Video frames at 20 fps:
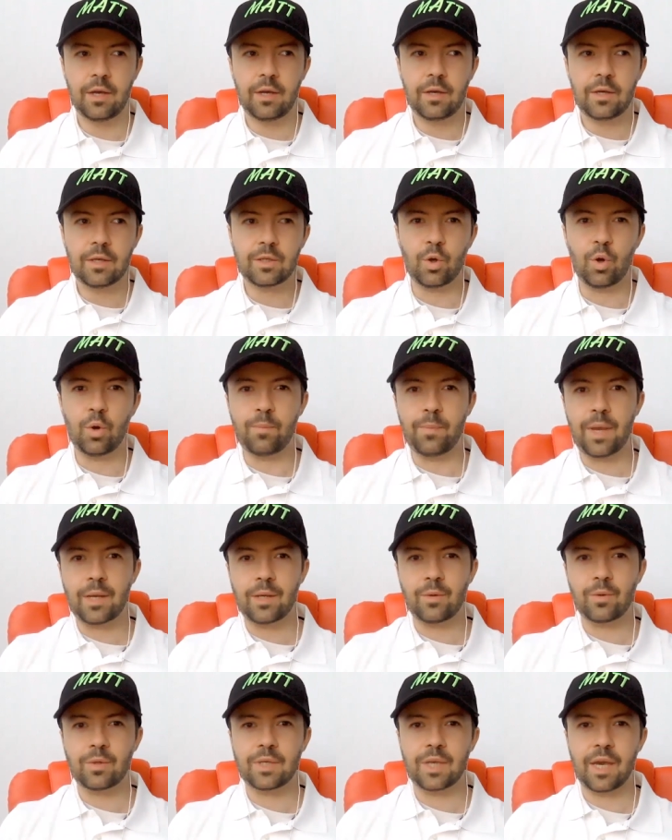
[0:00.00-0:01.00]
So it made
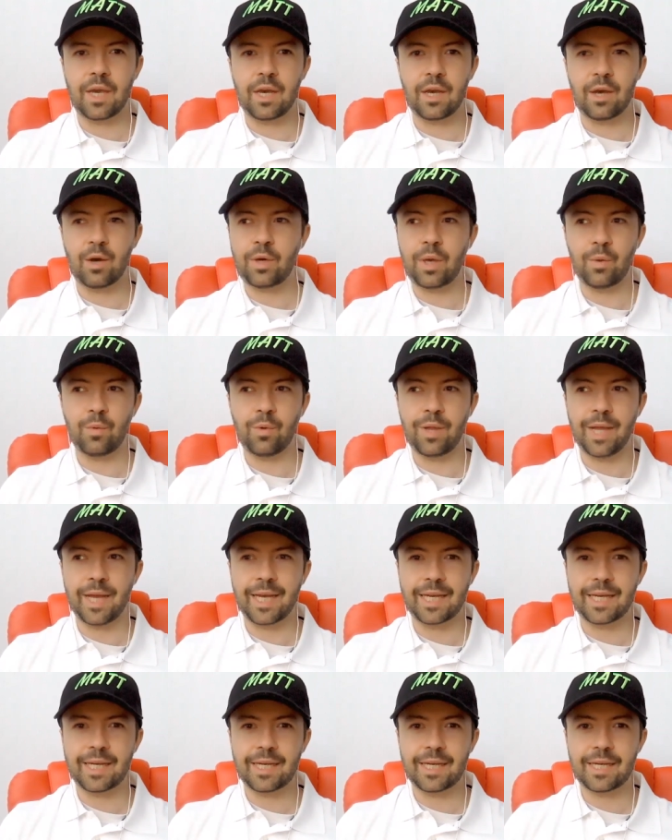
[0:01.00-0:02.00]
you say, okay, well,
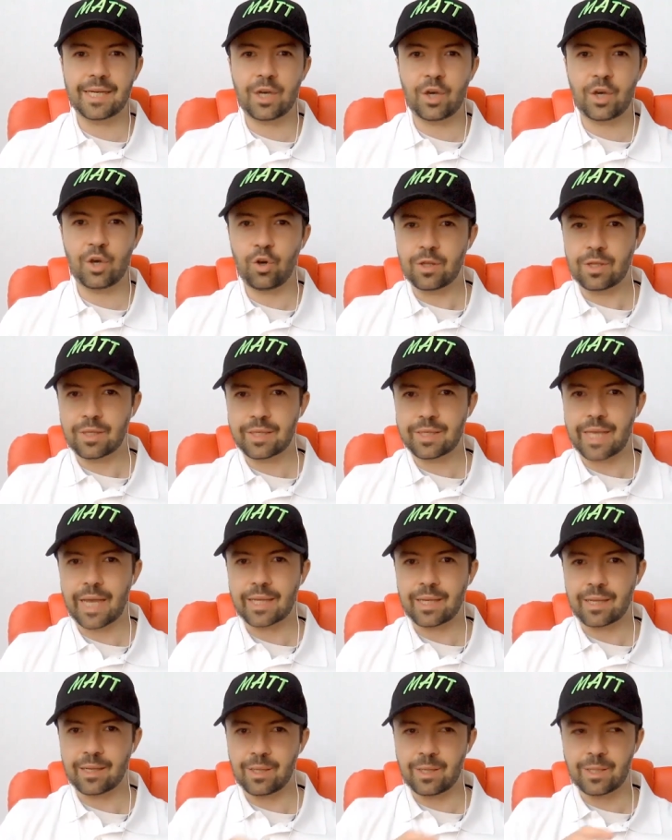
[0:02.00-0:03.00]
I could
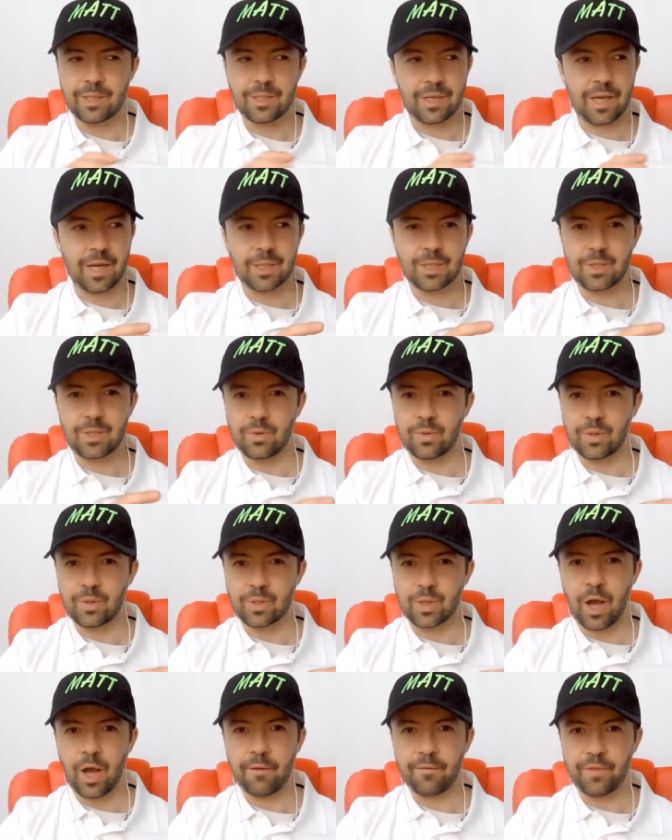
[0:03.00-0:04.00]
technically kind of still do this
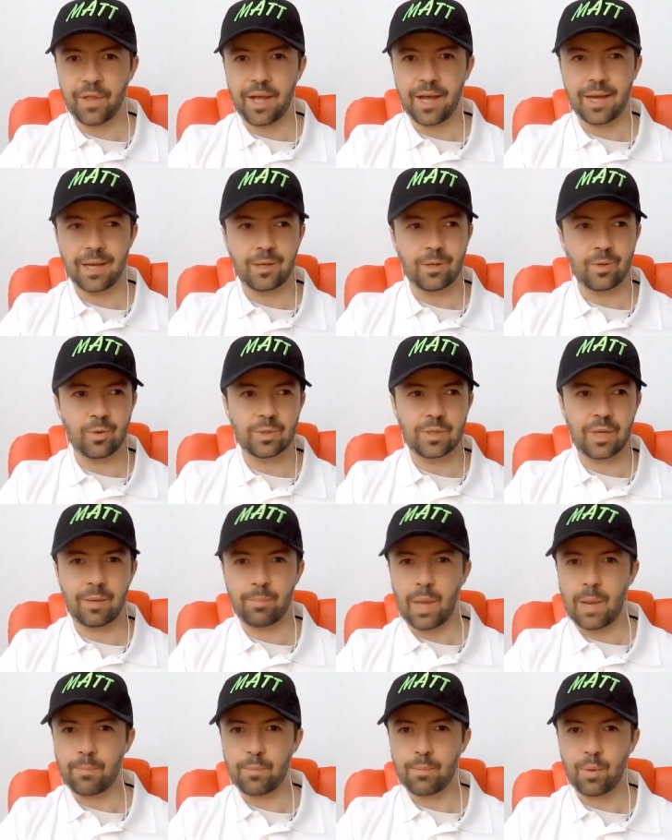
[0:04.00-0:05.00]
offline using
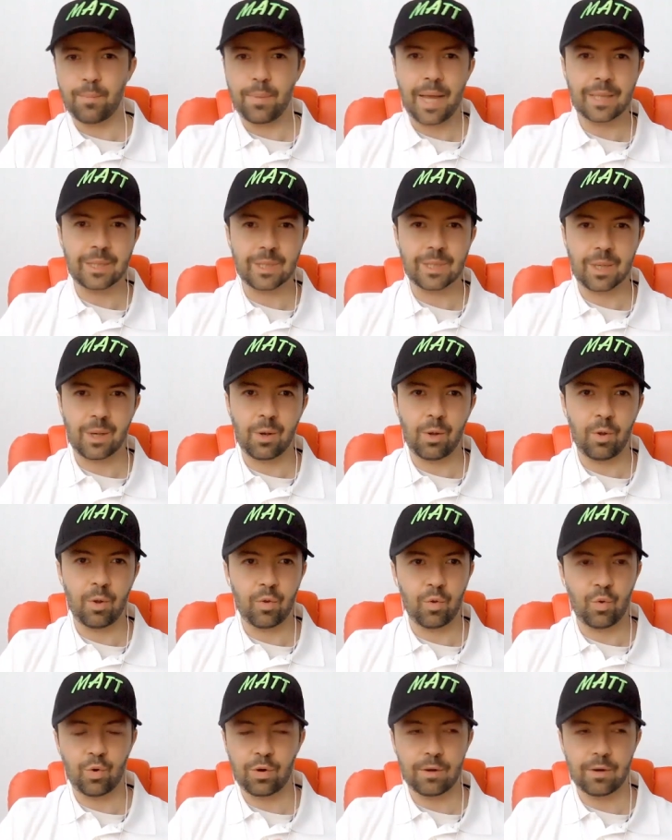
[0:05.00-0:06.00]
paper, pencil,
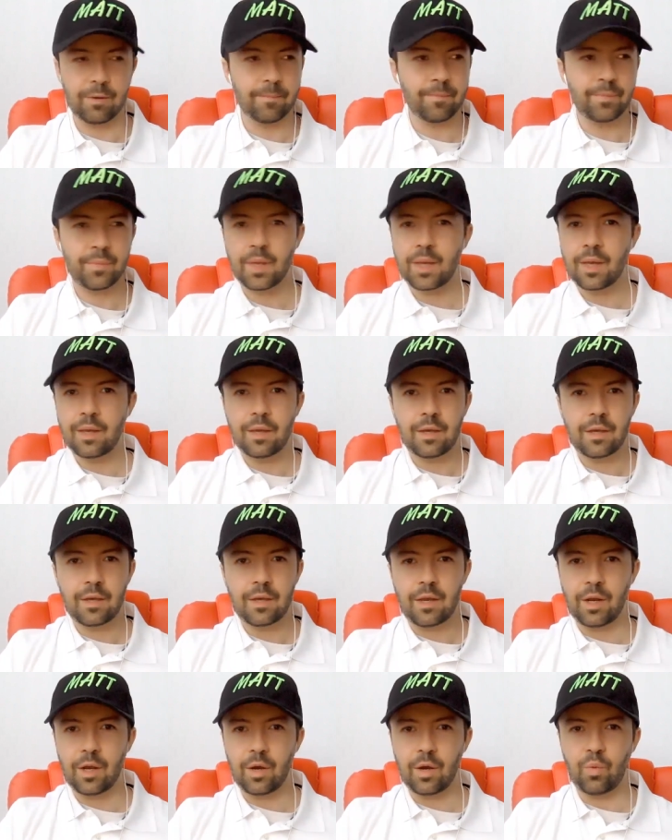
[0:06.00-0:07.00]
or,
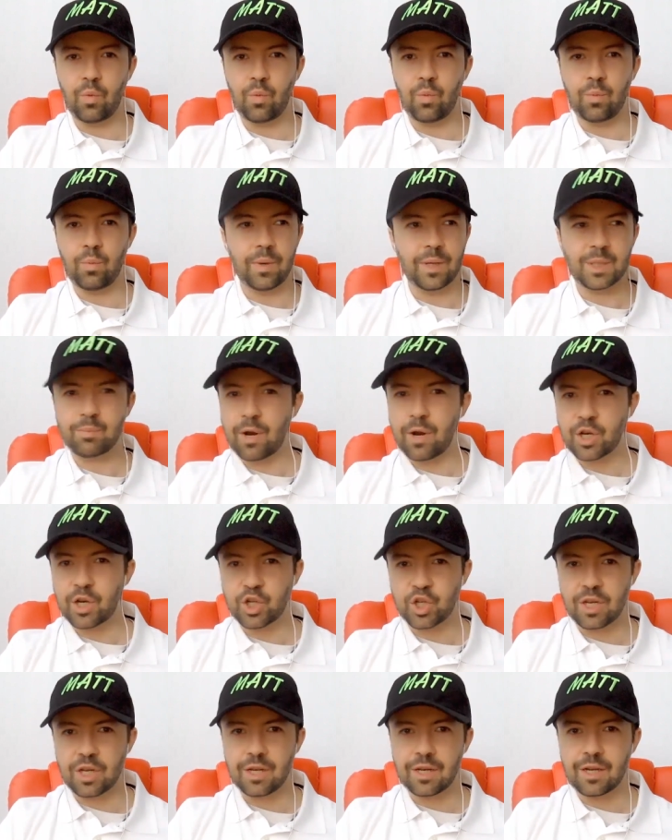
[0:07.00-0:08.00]
you know, a
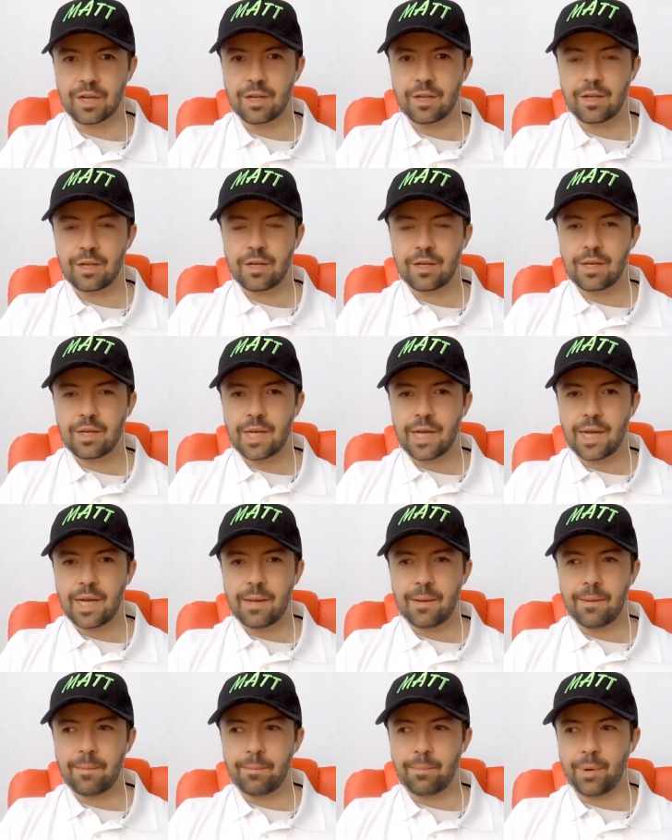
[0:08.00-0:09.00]
spreadsheet,
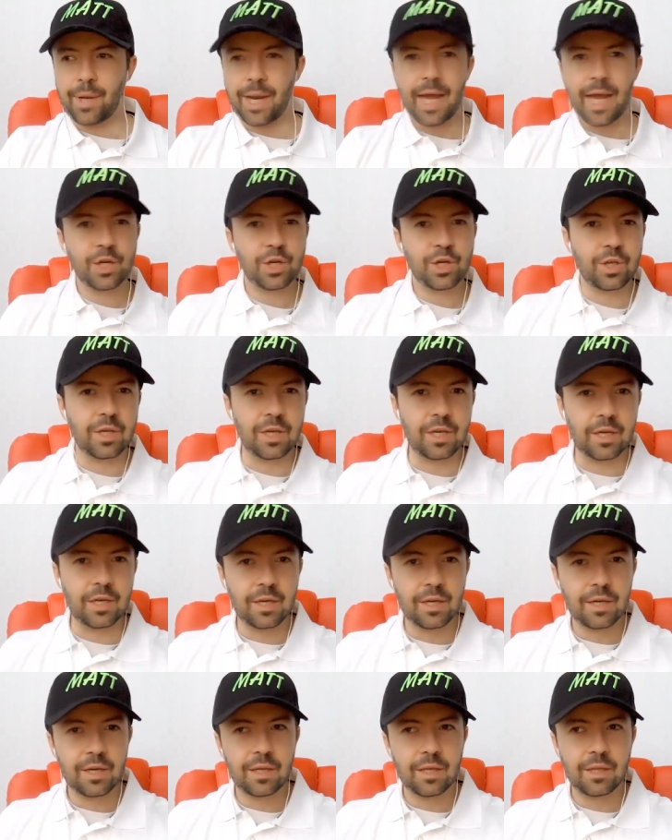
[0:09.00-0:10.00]
but actually
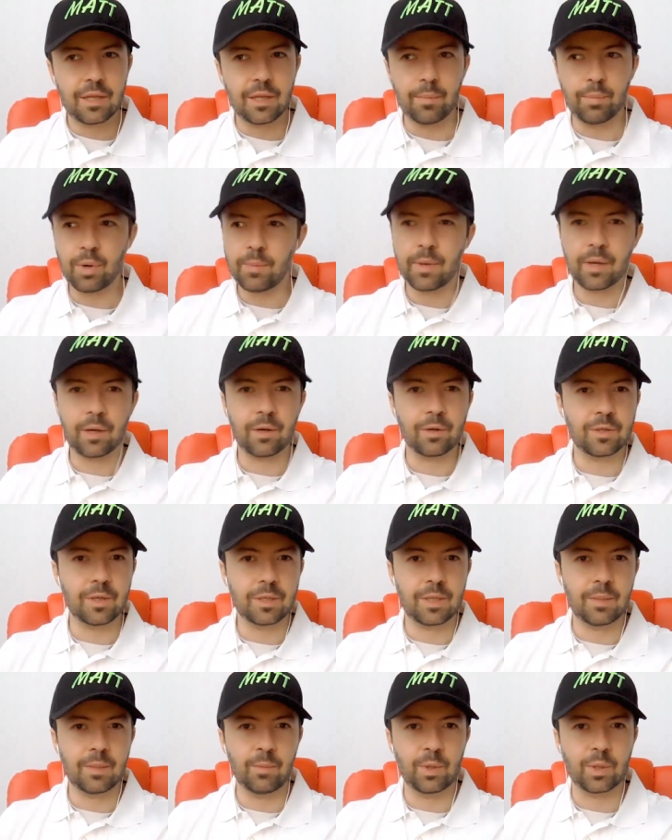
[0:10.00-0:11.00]
the Printmaker
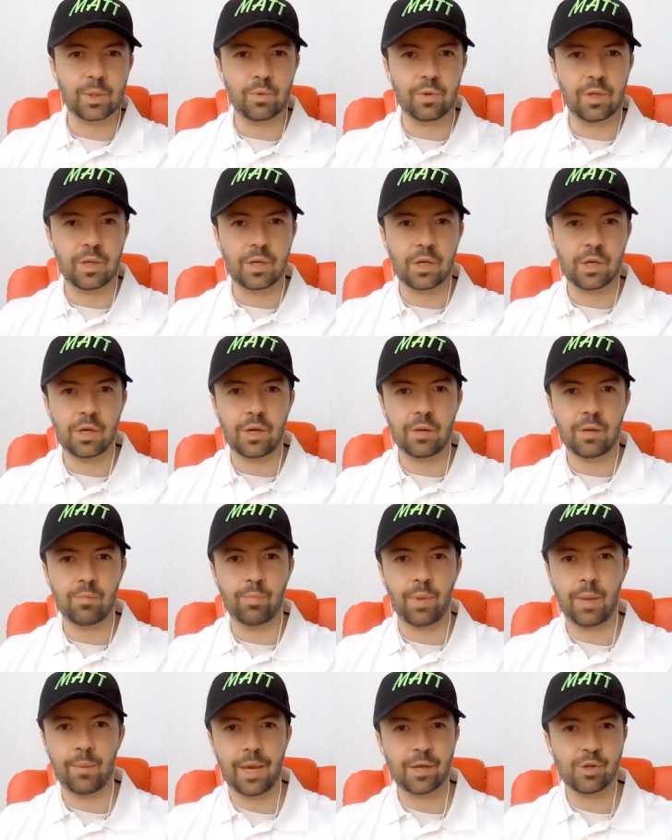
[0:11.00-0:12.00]
System looks really good.
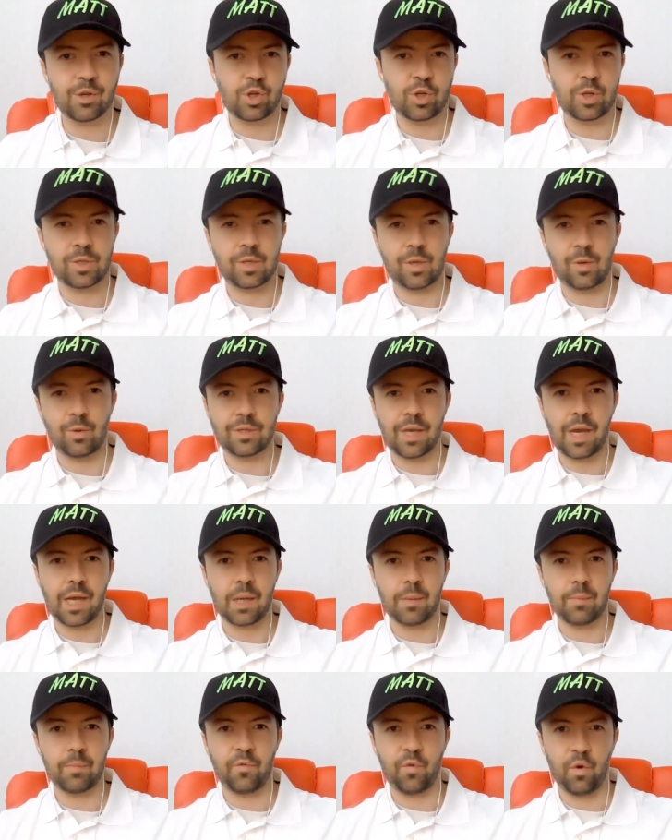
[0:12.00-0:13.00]
Maybe I should just go sign
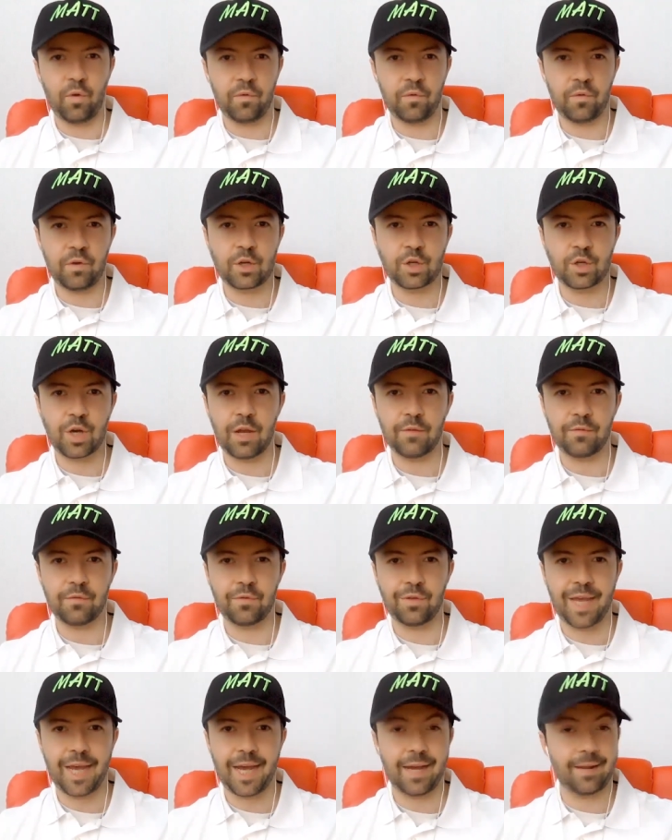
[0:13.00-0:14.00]
up for a free trial for
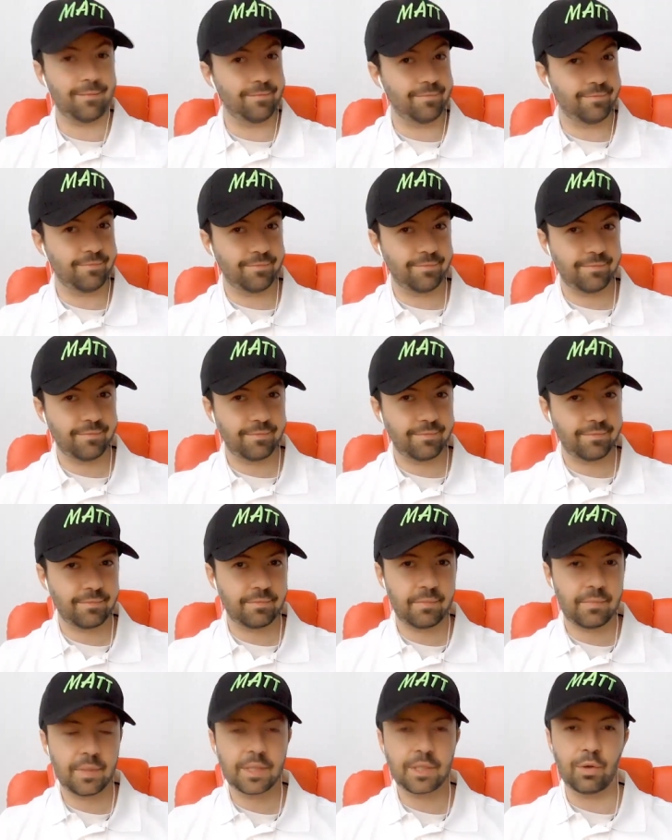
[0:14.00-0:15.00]
that.
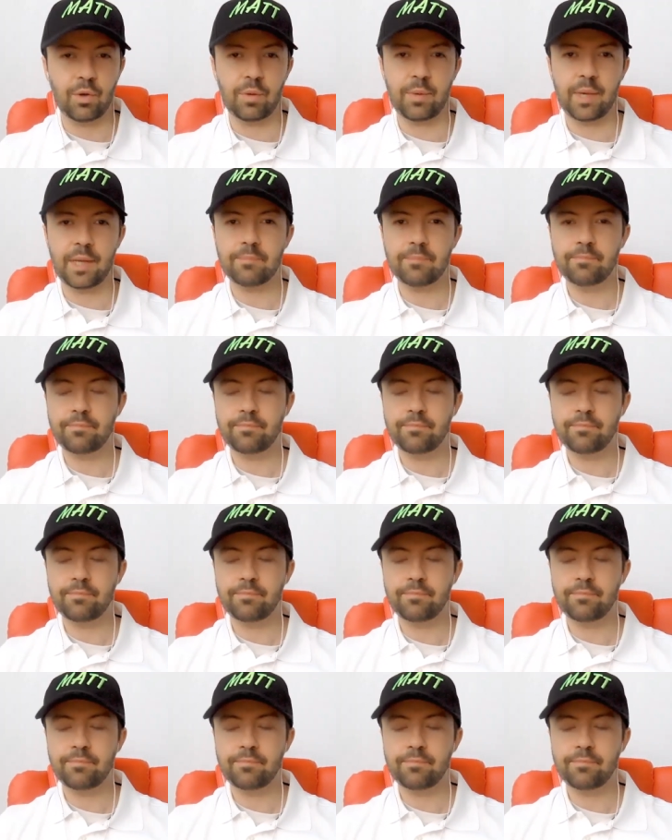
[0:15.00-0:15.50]
See what I mean?